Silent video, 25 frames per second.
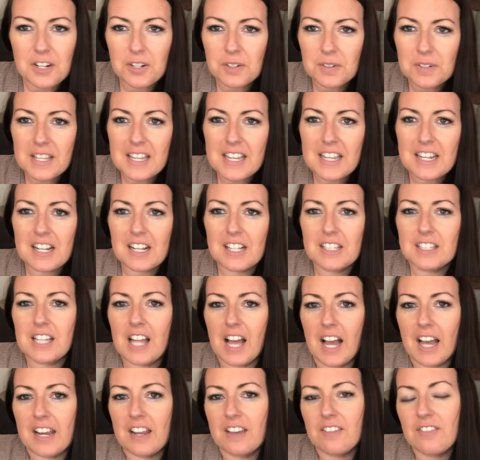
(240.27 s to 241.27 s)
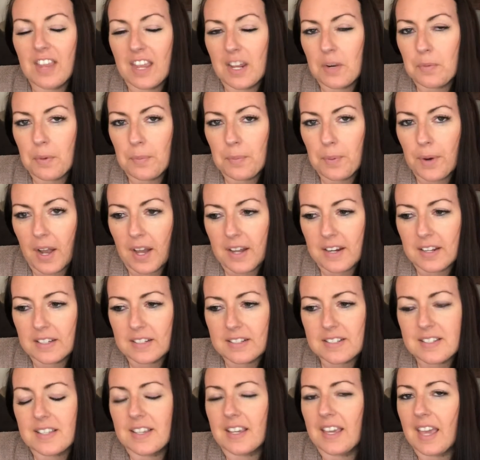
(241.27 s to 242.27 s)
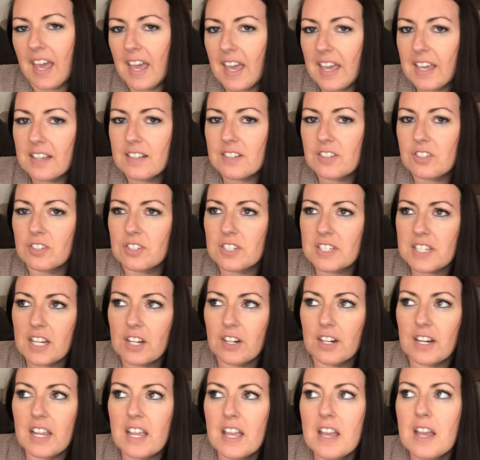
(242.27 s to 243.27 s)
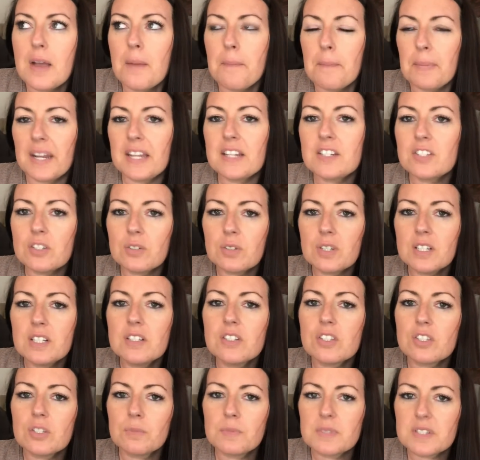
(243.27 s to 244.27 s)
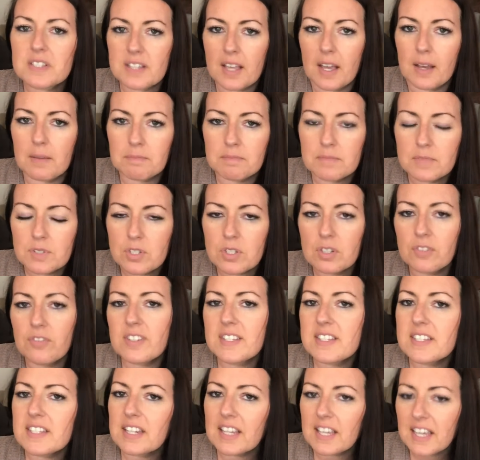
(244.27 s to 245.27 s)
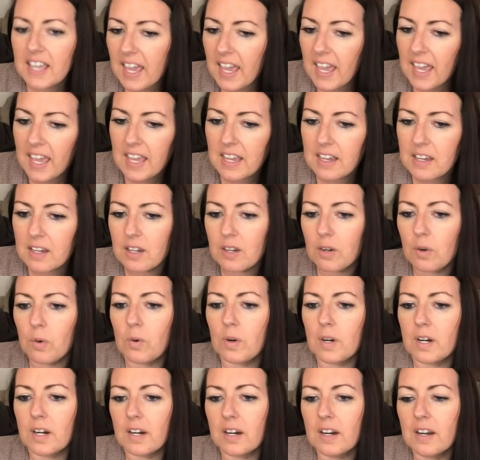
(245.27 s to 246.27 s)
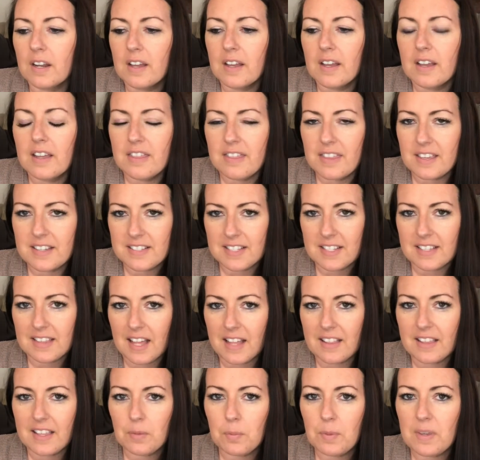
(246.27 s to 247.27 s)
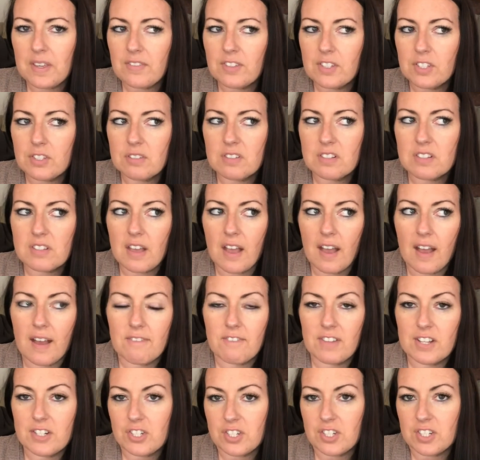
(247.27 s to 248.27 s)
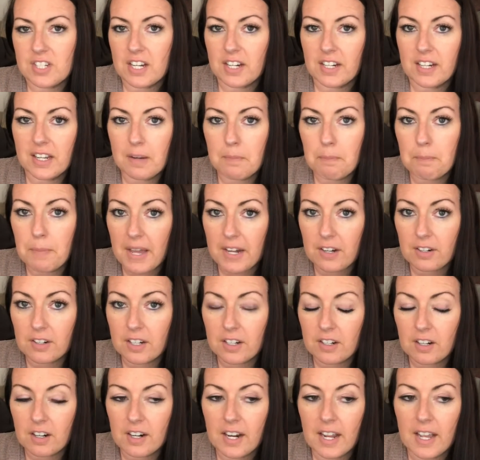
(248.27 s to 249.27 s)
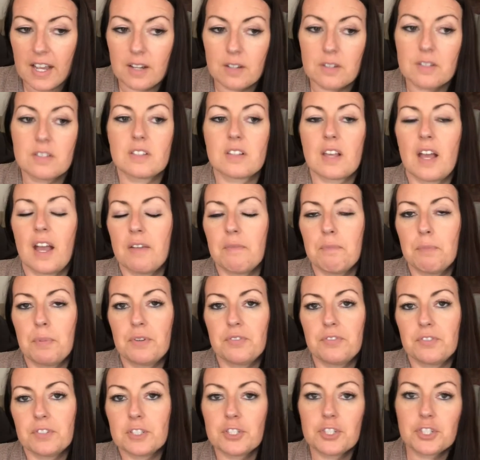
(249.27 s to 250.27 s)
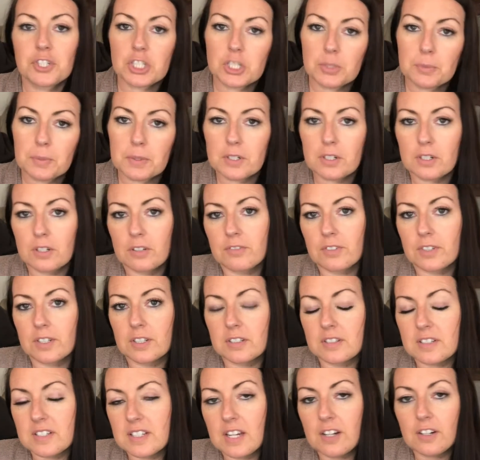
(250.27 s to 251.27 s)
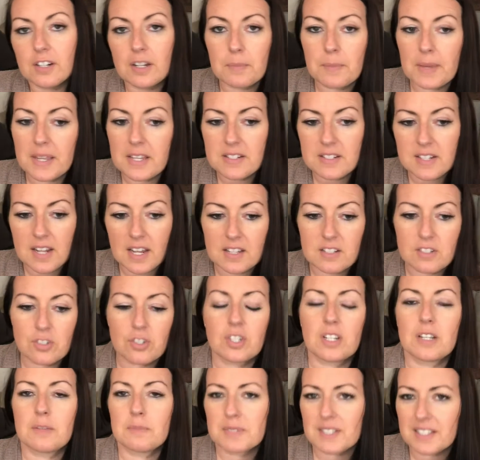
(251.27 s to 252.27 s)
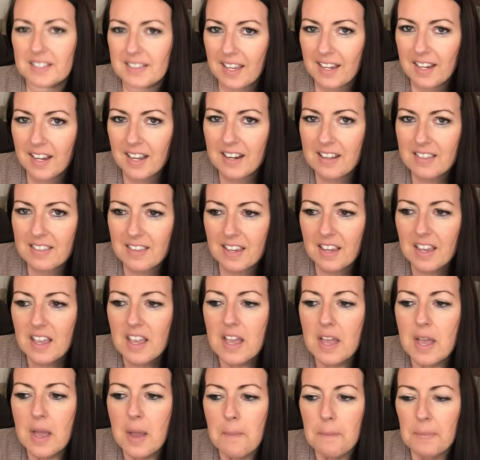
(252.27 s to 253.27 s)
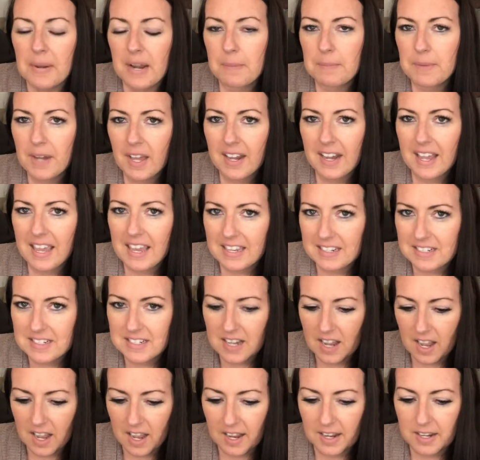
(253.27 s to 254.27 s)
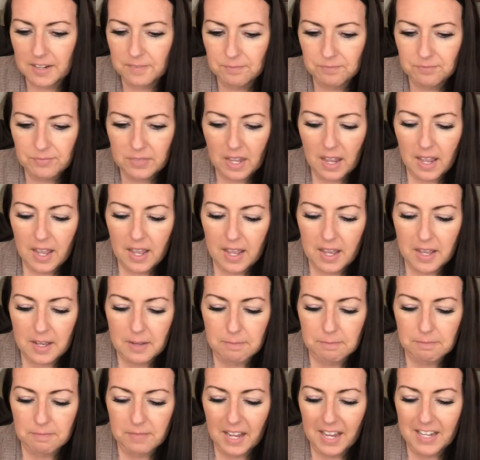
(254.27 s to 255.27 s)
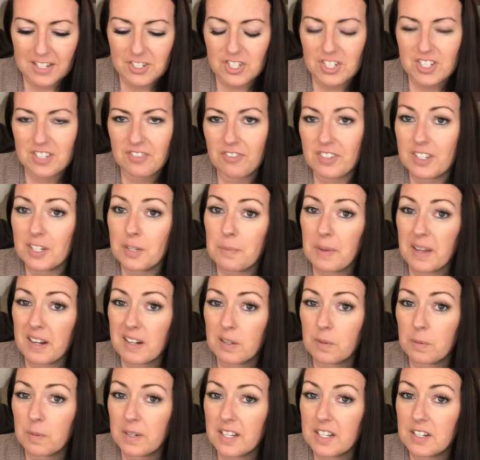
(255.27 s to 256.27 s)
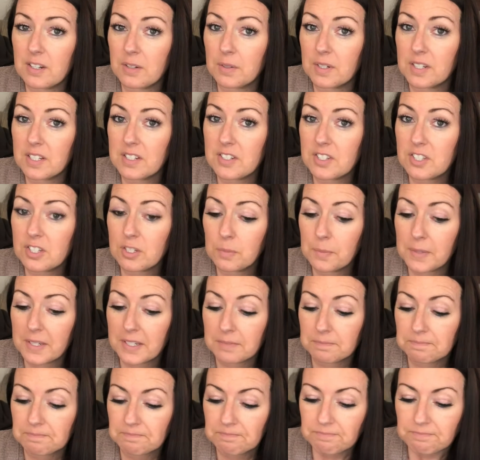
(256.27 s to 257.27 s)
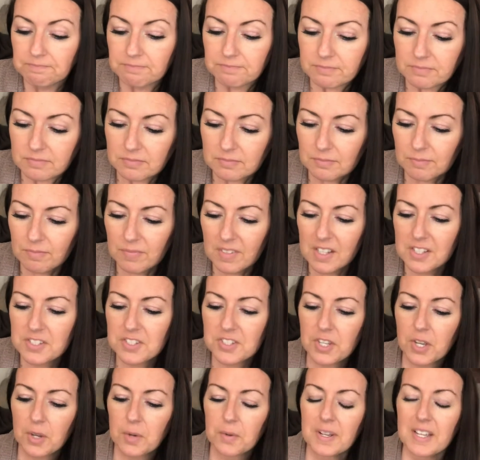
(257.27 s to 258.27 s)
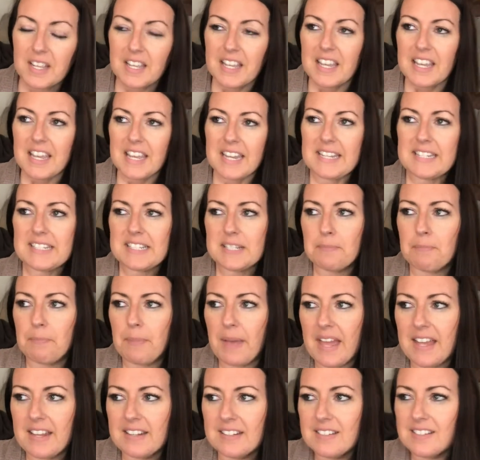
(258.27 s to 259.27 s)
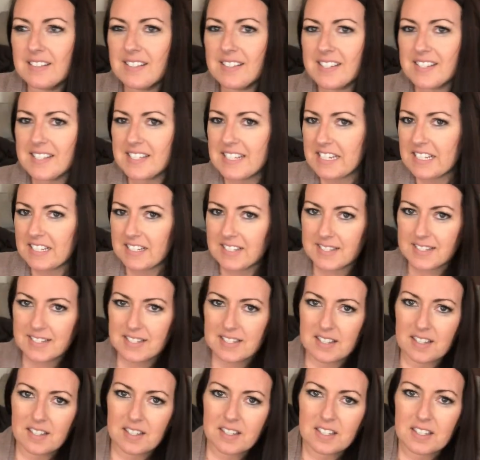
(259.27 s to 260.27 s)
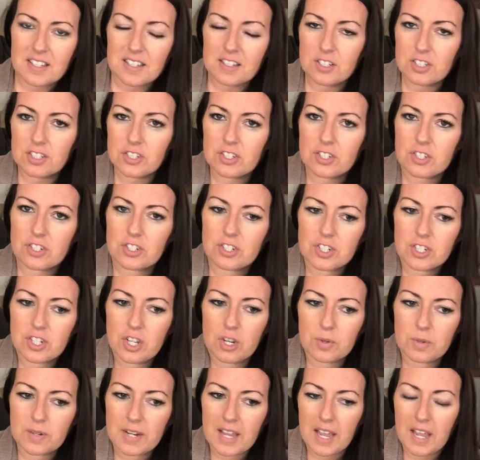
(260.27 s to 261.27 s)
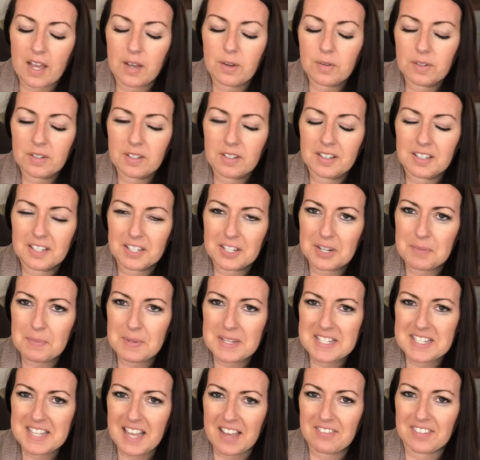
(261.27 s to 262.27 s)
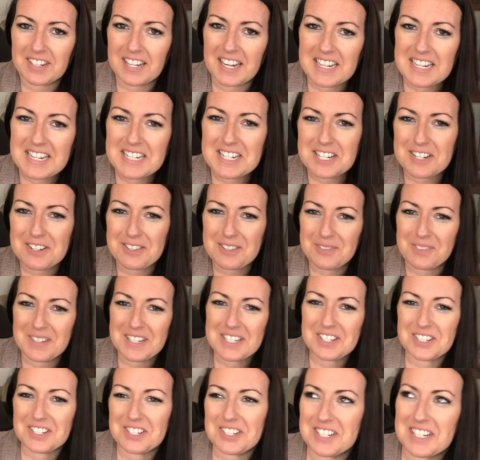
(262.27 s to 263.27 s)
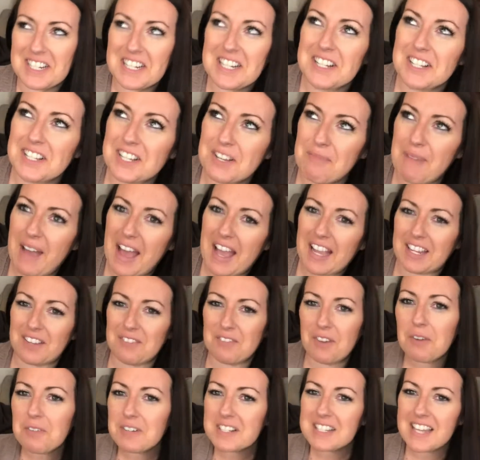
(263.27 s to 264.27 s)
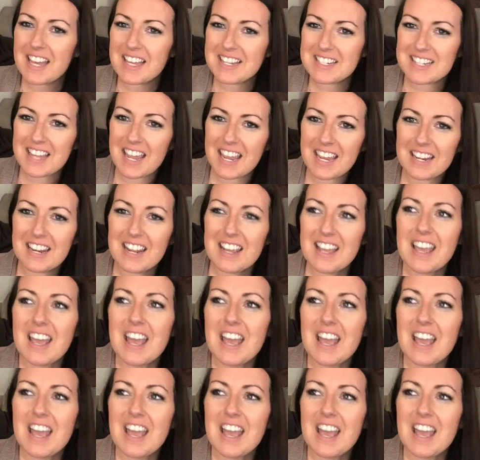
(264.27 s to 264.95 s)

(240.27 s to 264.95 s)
don't eat a lot of animal products like eggs or dairy, but I do consume some. So if it's in a cake or things like that, like we even use uh, vegetarian butter at our house. I prefer sherbet over dairy-based ice creams, like that kind of thing, but I'm not anti. Um, I just feel better when I don't consume it. So it's been six years or so now, could be seven. I need to do the research. I need to look back. And what was that date?